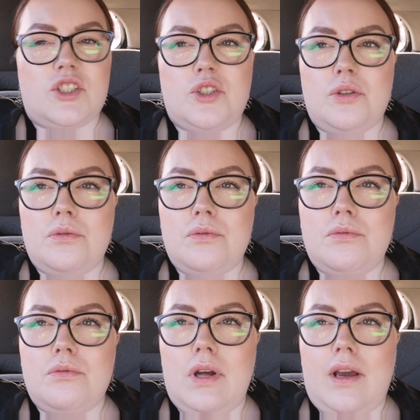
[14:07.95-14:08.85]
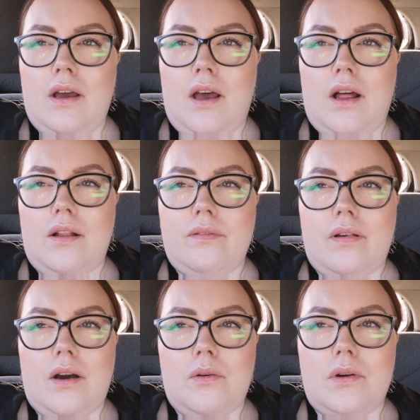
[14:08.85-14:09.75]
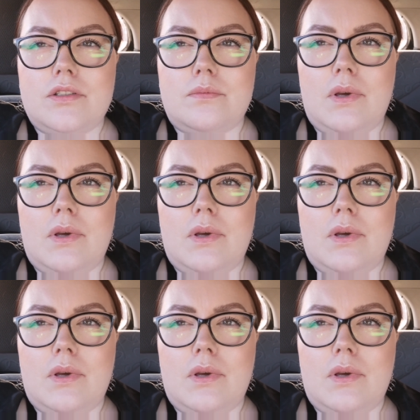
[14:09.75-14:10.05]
2.5 hours,